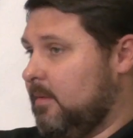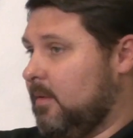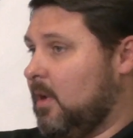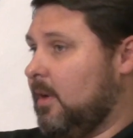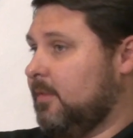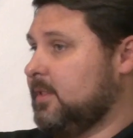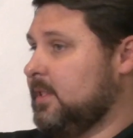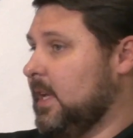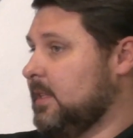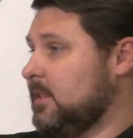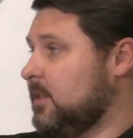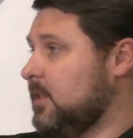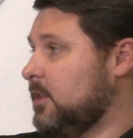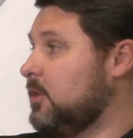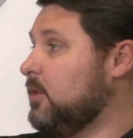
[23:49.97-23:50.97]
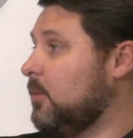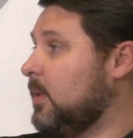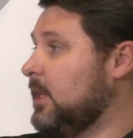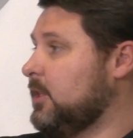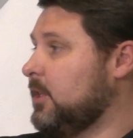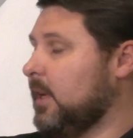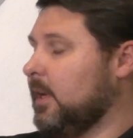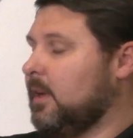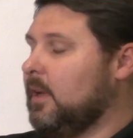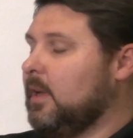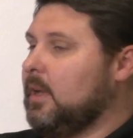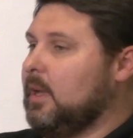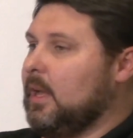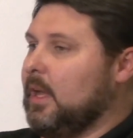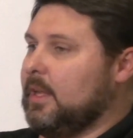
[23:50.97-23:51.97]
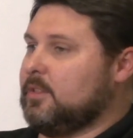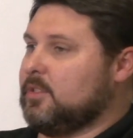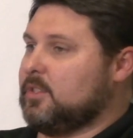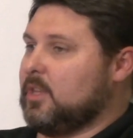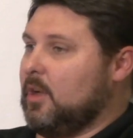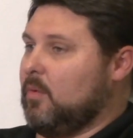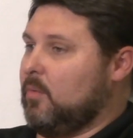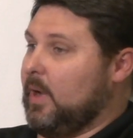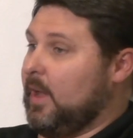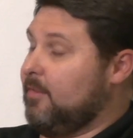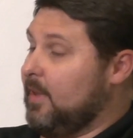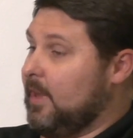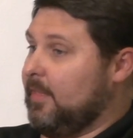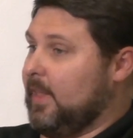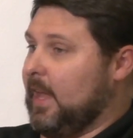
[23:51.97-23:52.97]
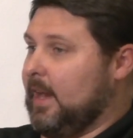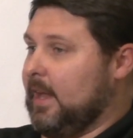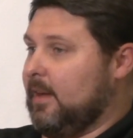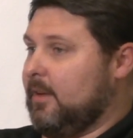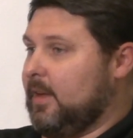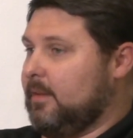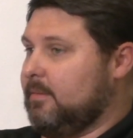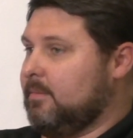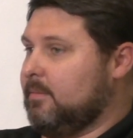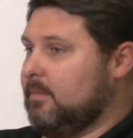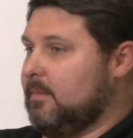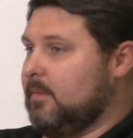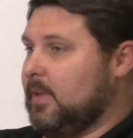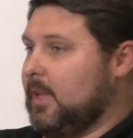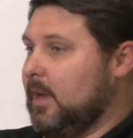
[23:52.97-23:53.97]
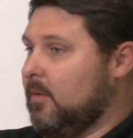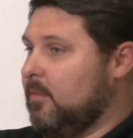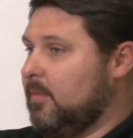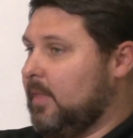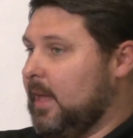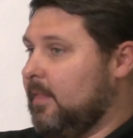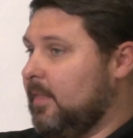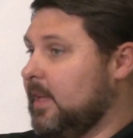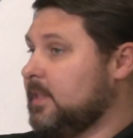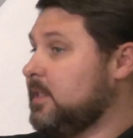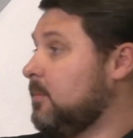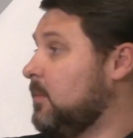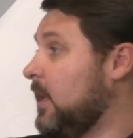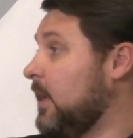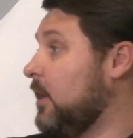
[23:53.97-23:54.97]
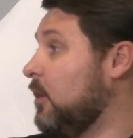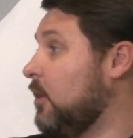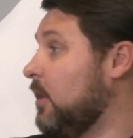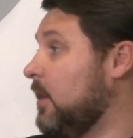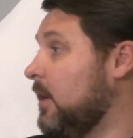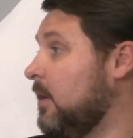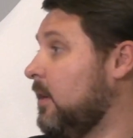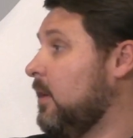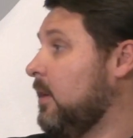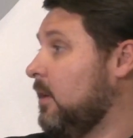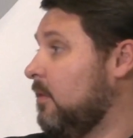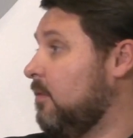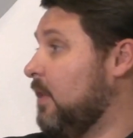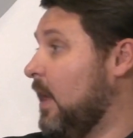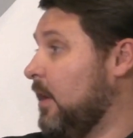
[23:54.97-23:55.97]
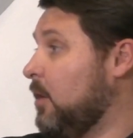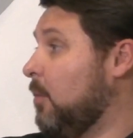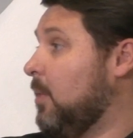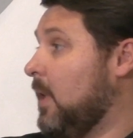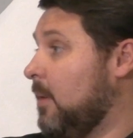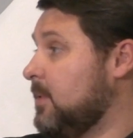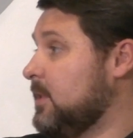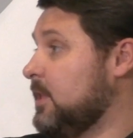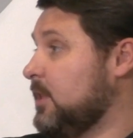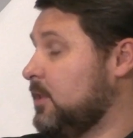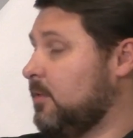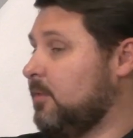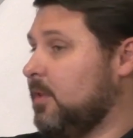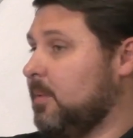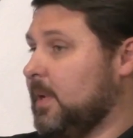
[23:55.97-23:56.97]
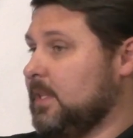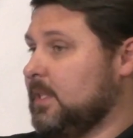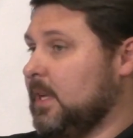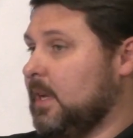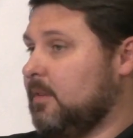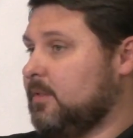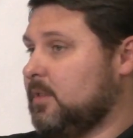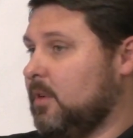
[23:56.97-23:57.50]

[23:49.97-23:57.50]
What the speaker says: offsets the tuition. And so when I found that out, that seemed like a good value proposition for myself.